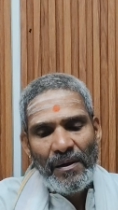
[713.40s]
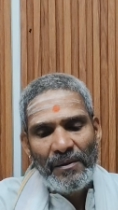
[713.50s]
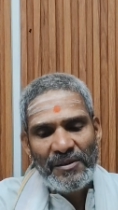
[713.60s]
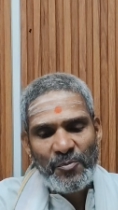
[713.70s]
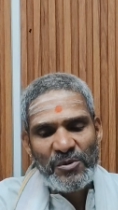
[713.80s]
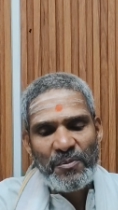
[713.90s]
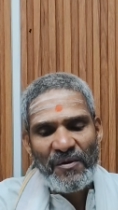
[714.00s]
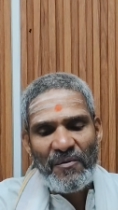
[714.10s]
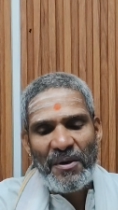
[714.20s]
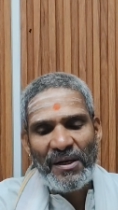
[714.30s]
This Pushpa
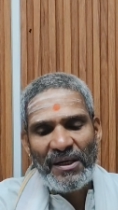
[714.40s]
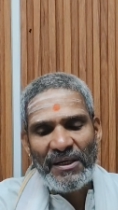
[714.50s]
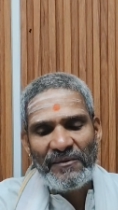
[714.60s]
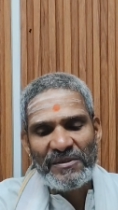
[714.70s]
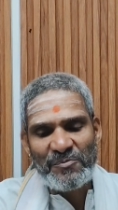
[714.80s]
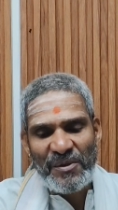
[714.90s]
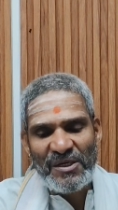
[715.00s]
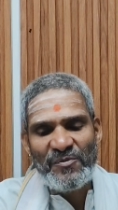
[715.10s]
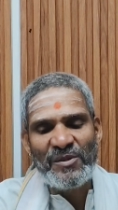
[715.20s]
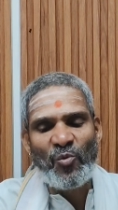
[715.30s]
Vimana was
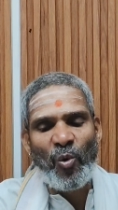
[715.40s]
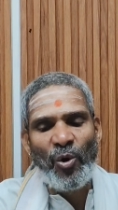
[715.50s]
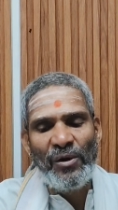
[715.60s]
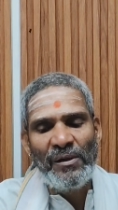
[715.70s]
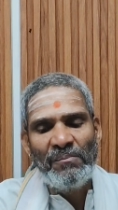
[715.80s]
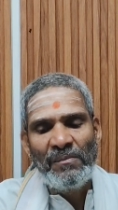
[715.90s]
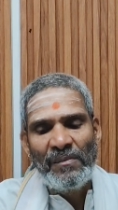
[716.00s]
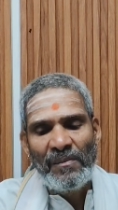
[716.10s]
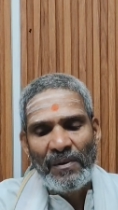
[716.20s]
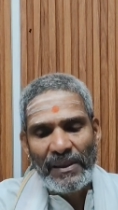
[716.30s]
built with gold,
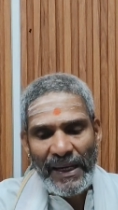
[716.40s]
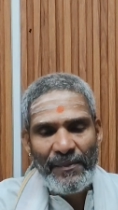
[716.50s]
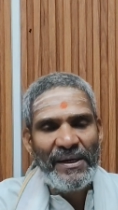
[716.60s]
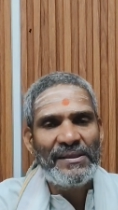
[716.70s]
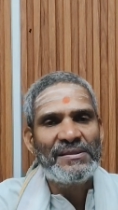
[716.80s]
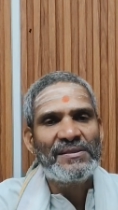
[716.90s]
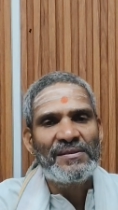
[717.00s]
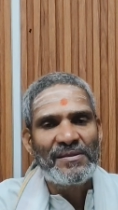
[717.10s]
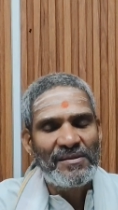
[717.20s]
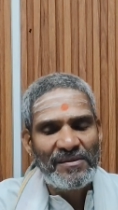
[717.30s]
diamonds,
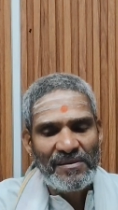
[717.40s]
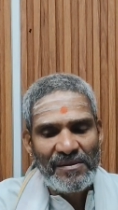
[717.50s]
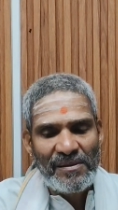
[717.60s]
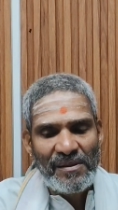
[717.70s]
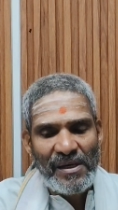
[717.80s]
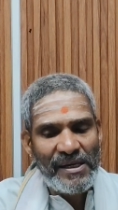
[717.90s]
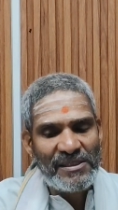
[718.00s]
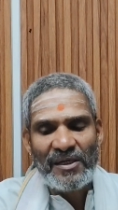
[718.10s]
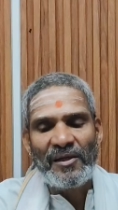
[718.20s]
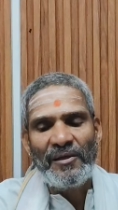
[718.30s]

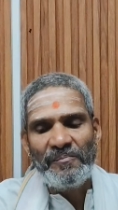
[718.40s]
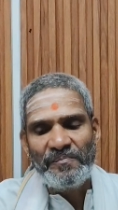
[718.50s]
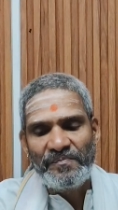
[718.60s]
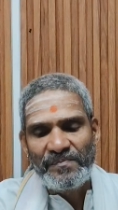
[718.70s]
etc.